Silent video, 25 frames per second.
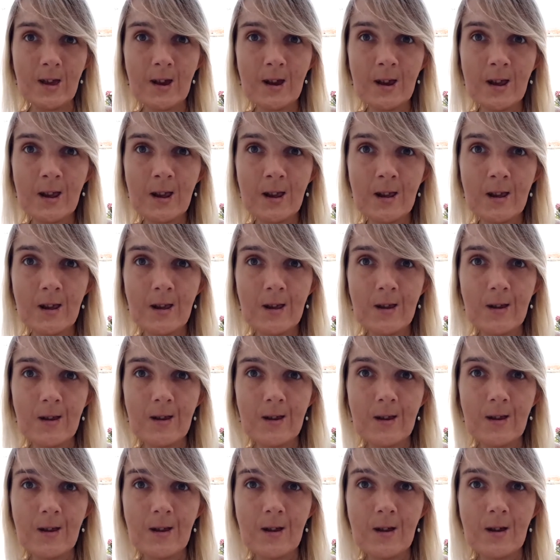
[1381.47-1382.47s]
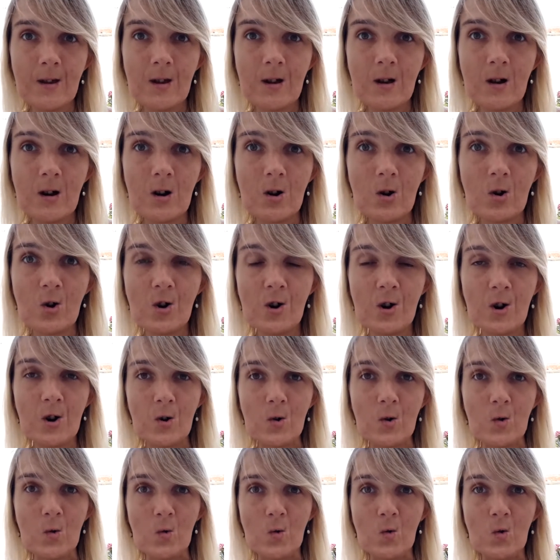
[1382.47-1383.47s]
this or
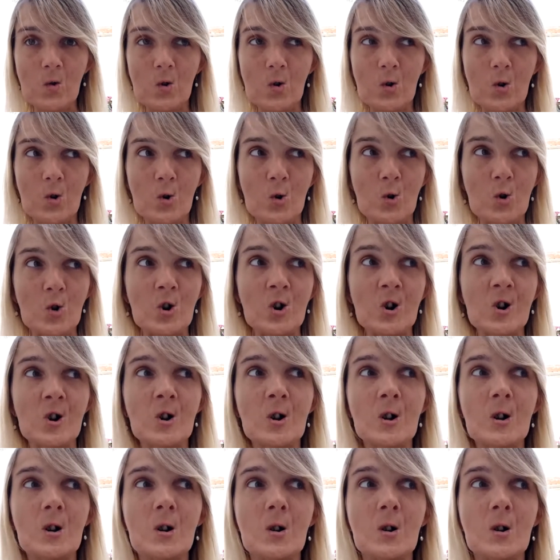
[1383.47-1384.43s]
no? Or